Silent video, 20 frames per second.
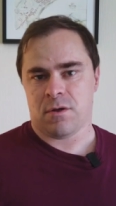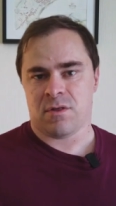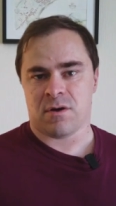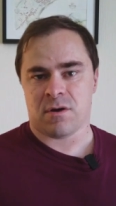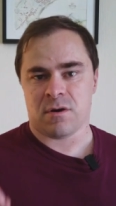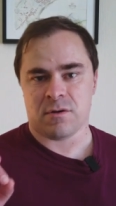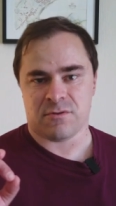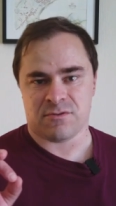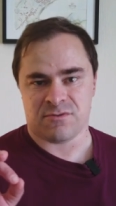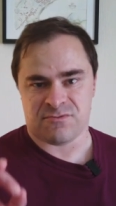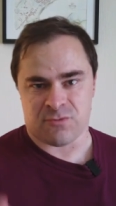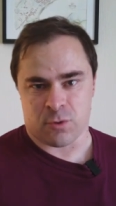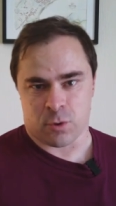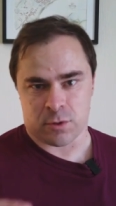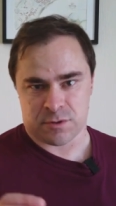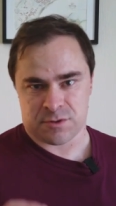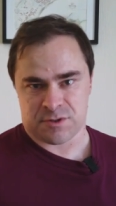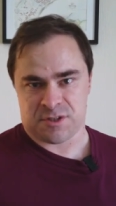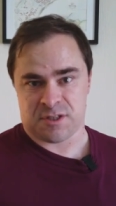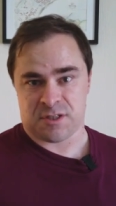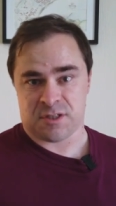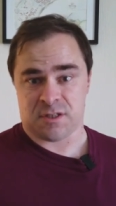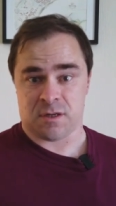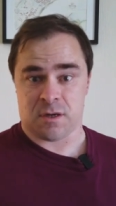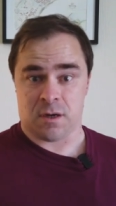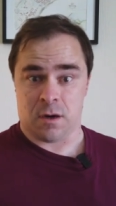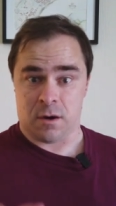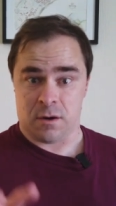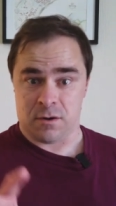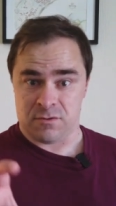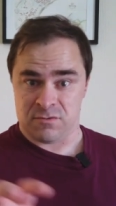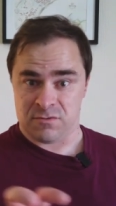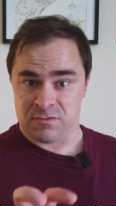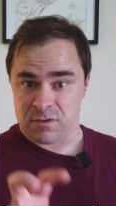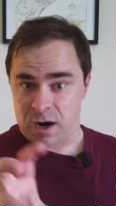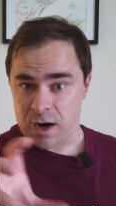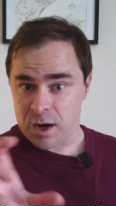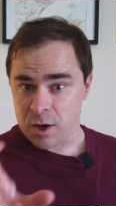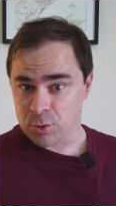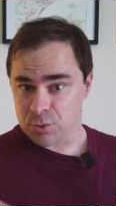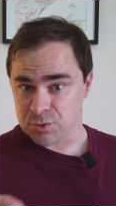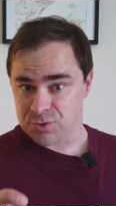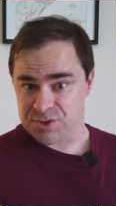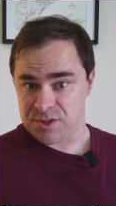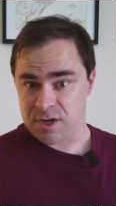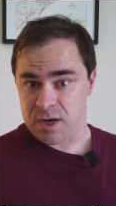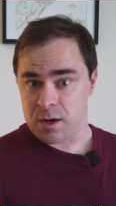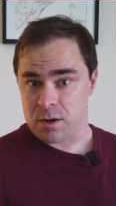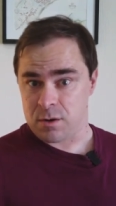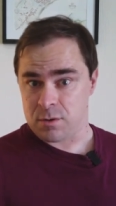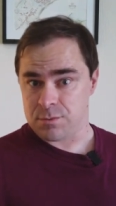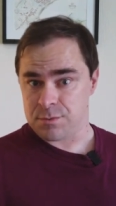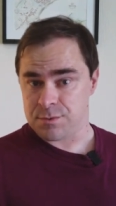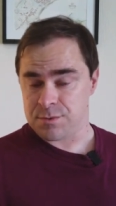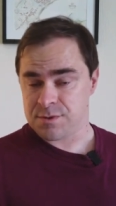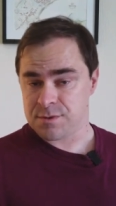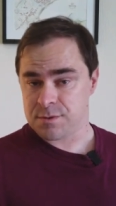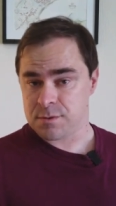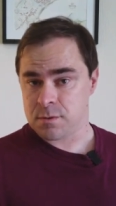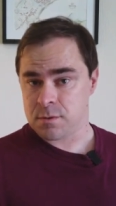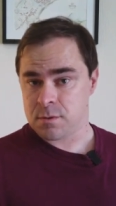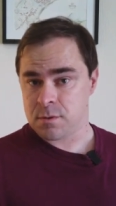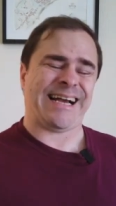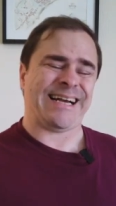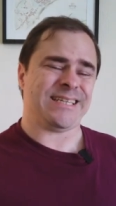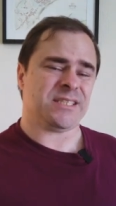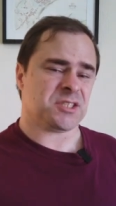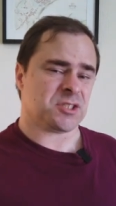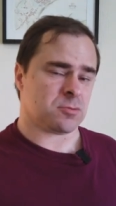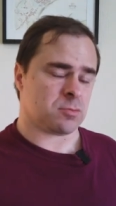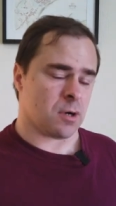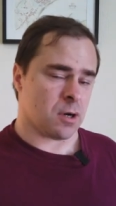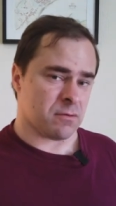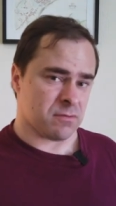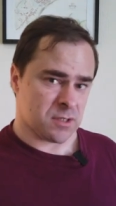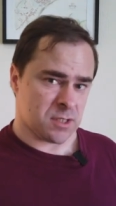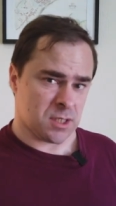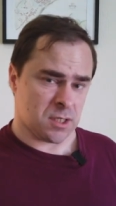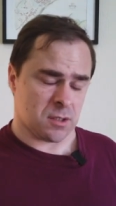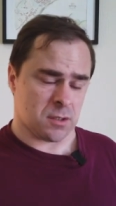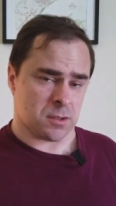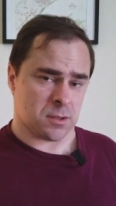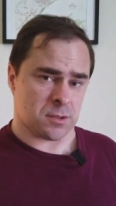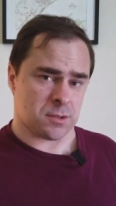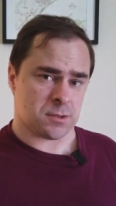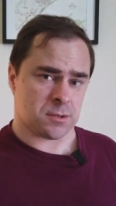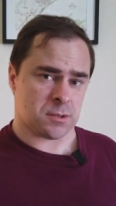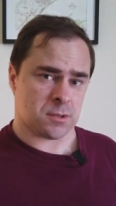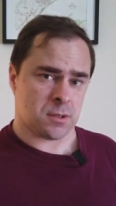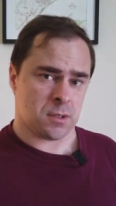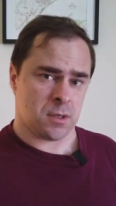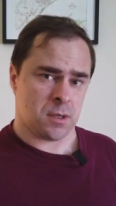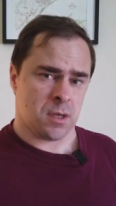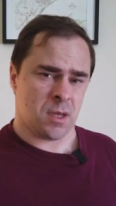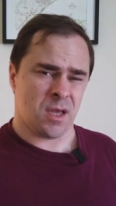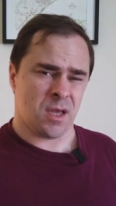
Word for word: There are fourteen vowel sounds and twelve in English,